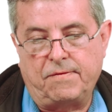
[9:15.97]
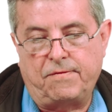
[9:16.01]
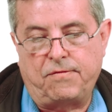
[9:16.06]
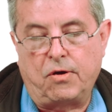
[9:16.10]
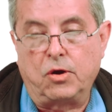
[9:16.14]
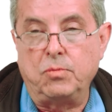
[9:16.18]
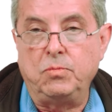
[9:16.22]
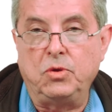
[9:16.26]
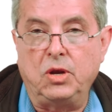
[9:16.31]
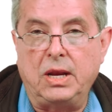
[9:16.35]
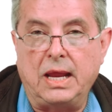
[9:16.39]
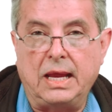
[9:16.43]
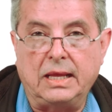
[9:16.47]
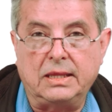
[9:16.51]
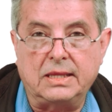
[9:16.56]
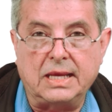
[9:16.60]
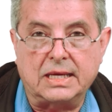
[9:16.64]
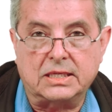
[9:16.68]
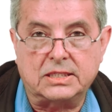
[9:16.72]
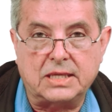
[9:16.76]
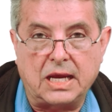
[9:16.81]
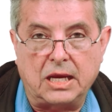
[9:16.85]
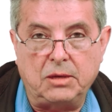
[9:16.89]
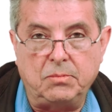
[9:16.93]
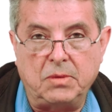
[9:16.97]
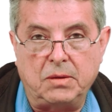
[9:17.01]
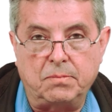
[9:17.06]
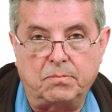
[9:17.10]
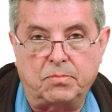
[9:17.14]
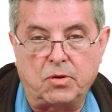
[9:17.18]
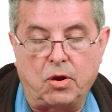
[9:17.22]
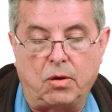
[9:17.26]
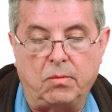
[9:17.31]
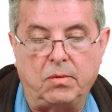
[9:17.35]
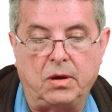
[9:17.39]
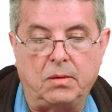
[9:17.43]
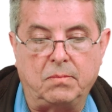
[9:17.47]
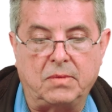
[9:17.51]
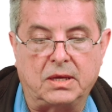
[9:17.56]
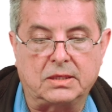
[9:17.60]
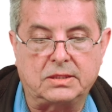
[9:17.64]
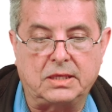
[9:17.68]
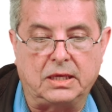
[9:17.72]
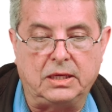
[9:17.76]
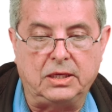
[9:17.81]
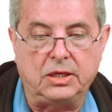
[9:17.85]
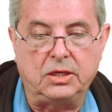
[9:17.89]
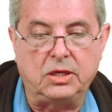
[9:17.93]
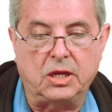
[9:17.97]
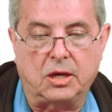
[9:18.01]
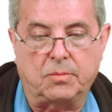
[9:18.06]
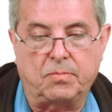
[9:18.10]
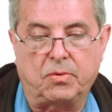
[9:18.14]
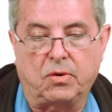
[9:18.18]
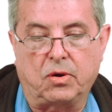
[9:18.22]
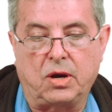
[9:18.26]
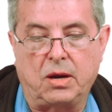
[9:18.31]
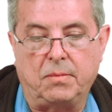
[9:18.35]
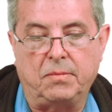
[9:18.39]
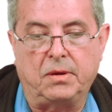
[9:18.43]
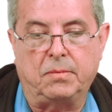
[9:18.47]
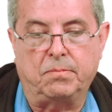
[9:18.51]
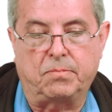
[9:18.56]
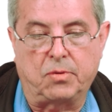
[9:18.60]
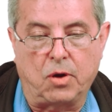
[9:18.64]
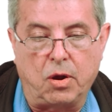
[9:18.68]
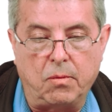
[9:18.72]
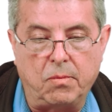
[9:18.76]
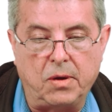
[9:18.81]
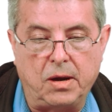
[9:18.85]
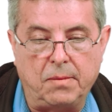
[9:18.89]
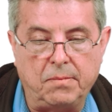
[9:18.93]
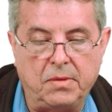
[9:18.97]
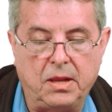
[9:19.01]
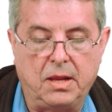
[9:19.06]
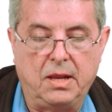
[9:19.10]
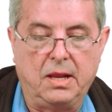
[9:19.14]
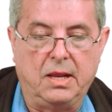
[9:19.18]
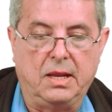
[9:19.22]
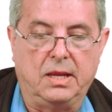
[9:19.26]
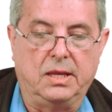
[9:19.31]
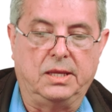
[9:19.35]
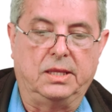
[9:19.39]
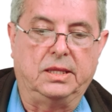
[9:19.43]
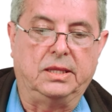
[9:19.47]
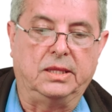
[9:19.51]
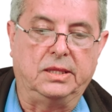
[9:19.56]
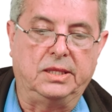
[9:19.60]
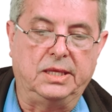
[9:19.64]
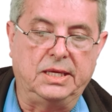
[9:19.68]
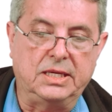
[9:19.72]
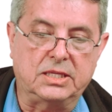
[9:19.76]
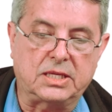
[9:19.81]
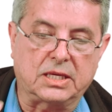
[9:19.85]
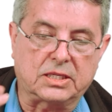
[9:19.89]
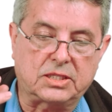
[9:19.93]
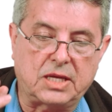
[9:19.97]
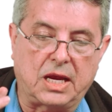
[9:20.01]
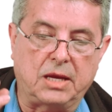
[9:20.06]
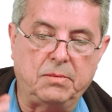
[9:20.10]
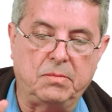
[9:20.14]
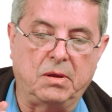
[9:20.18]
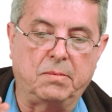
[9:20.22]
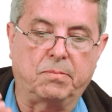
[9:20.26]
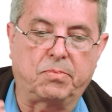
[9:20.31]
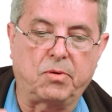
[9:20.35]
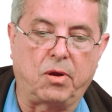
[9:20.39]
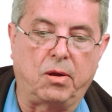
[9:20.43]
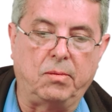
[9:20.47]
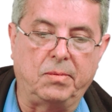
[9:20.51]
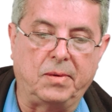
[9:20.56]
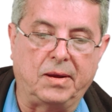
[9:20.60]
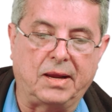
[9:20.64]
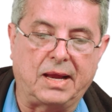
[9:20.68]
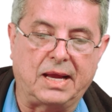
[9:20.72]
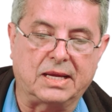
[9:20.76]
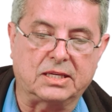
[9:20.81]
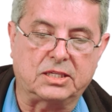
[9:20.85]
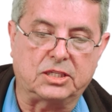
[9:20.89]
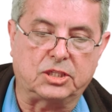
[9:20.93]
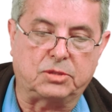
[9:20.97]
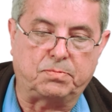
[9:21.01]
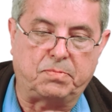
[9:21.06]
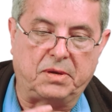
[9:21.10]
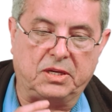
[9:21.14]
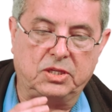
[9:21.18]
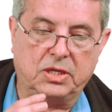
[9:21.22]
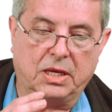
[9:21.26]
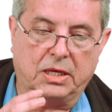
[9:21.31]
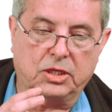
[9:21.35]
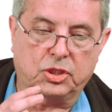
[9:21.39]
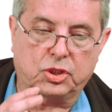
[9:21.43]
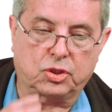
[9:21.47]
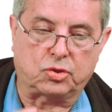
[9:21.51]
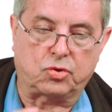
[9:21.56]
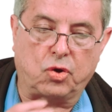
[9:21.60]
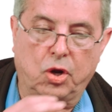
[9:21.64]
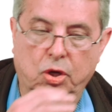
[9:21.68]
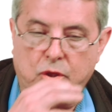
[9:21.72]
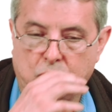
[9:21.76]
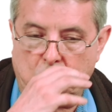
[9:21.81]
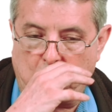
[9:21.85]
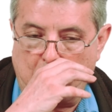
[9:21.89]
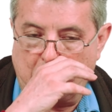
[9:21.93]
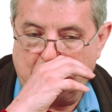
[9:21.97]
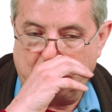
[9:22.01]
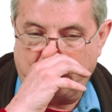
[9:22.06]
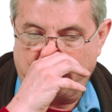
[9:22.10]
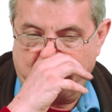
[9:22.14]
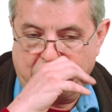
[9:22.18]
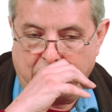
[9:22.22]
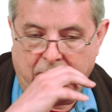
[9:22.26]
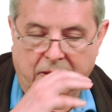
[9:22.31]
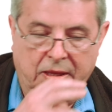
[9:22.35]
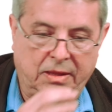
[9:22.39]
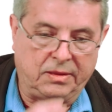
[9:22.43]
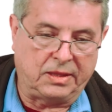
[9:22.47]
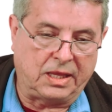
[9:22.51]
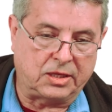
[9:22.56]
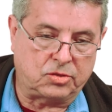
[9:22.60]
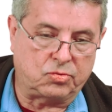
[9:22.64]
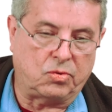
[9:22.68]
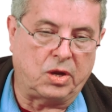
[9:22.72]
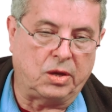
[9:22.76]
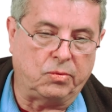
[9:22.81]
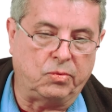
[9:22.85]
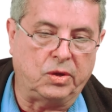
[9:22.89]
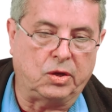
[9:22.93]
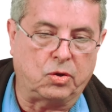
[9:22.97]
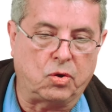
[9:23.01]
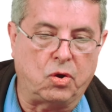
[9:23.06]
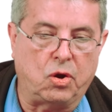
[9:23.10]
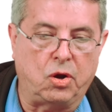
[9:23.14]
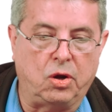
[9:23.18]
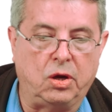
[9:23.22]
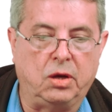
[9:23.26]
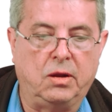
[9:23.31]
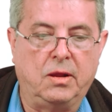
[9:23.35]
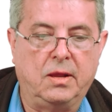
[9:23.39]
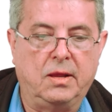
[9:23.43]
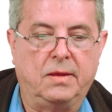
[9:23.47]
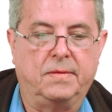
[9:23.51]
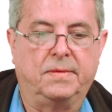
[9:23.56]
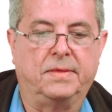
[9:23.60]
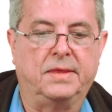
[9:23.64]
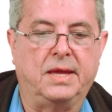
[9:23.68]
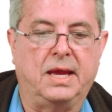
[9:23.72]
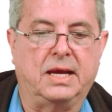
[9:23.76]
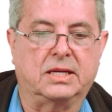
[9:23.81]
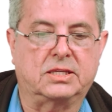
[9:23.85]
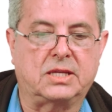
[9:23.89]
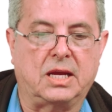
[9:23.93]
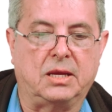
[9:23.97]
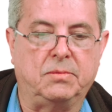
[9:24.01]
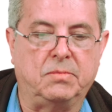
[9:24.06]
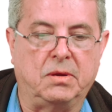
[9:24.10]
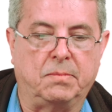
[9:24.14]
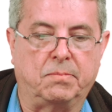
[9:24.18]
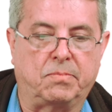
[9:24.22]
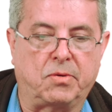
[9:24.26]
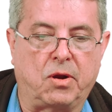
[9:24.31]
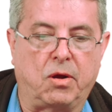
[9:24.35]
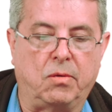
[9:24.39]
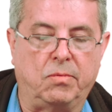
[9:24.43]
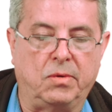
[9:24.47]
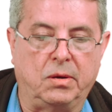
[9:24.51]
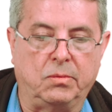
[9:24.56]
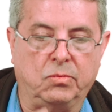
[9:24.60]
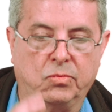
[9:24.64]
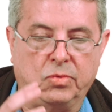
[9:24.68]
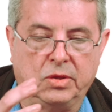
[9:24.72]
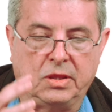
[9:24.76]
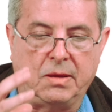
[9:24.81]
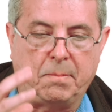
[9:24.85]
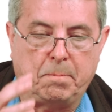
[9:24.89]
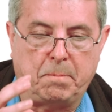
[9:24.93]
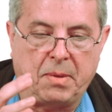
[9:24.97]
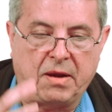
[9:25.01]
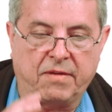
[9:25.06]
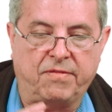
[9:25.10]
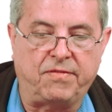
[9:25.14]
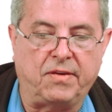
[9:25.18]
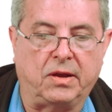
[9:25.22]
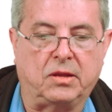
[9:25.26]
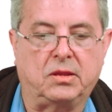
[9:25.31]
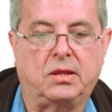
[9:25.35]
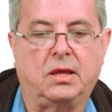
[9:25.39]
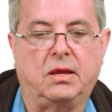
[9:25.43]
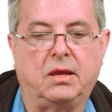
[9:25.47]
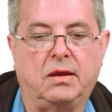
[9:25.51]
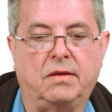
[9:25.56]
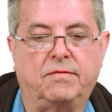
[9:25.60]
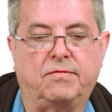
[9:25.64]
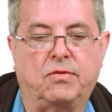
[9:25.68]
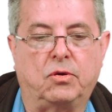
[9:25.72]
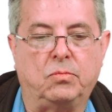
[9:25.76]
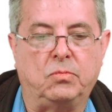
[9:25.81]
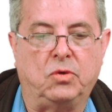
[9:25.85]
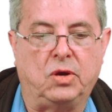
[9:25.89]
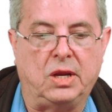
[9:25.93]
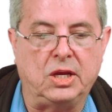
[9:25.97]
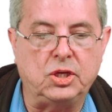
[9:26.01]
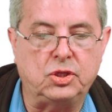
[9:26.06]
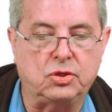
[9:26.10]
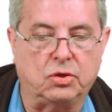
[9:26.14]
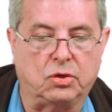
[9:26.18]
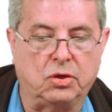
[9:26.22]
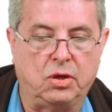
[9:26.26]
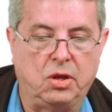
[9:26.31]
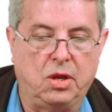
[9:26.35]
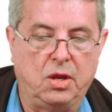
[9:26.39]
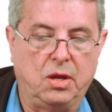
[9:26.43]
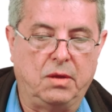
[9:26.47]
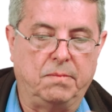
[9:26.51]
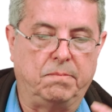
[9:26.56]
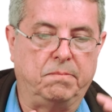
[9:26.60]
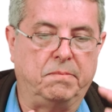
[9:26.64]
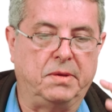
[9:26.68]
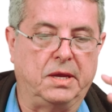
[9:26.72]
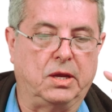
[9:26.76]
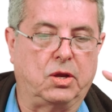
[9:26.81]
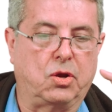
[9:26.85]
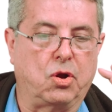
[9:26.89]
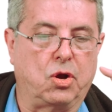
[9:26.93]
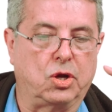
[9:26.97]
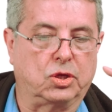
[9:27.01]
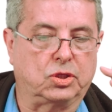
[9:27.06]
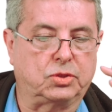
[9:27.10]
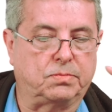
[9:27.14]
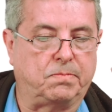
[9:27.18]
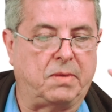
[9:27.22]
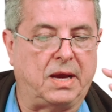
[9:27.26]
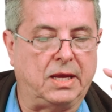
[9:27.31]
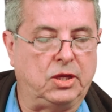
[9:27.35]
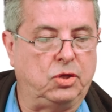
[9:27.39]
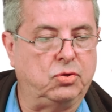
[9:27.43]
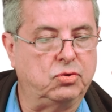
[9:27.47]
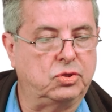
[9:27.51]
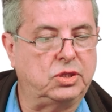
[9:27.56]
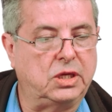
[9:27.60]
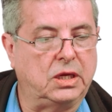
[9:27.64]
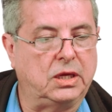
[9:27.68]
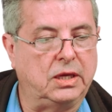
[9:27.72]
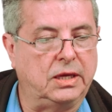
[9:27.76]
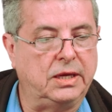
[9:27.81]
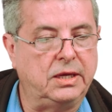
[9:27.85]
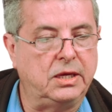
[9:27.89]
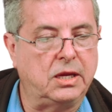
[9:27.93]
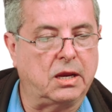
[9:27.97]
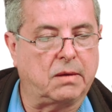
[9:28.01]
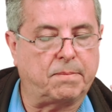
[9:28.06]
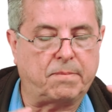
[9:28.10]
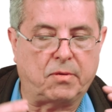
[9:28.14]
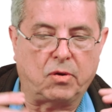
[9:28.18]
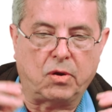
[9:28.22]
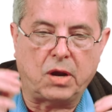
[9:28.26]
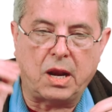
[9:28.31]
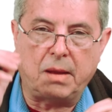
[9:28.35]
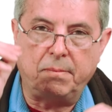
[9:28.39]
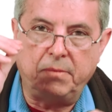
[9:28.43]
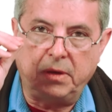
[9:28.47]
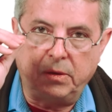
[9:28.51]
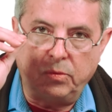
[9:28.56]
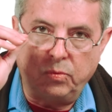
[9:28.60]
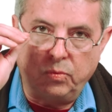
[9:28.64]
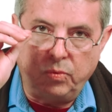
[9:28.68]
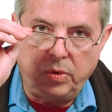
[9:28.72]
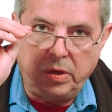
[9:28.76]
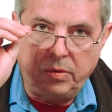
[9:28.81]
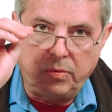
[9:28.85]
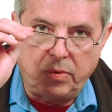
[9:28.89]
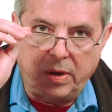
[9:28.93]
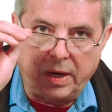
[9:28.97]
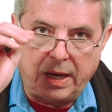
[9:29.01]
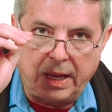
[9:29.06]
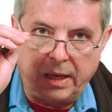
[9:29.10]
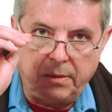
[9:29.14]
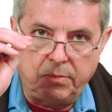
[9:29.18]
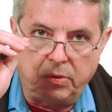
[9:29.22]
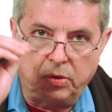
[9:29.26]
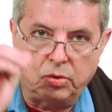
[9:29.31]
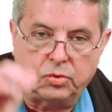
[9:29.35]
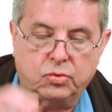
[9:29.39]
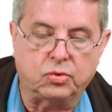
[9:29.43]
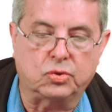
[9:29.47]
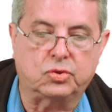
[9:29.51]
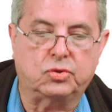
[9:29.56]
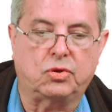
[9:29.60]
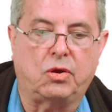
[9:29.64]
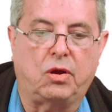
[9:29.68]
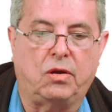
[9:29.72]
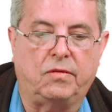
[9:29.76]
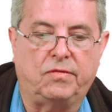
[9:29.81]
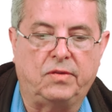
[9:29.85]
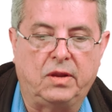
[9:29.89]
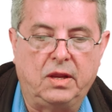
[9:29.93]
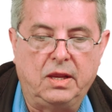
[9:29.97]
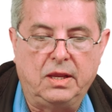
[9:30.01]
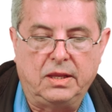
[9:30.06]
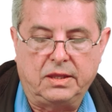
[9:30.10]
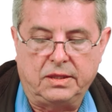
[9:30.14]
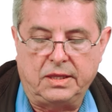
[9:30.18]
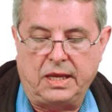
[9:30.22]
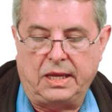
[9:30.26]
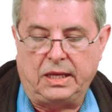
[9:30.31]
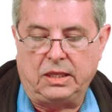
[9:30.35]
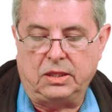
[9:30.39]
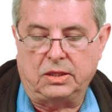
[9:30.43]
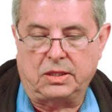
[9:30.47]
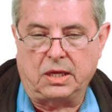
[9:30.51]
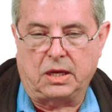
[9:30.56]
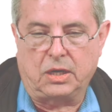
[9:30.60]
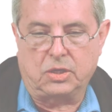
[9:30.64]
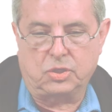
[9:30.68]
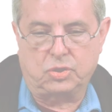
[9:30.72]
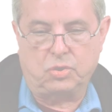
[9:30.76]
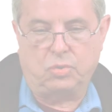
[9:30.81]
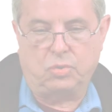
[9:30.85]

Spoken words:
formulate the assignment problem as a linear programming problem, this assignment problem has a special structure, and that's why we call the assignment problem with a perfect formulation, because by using linear programming we were able to solve the integer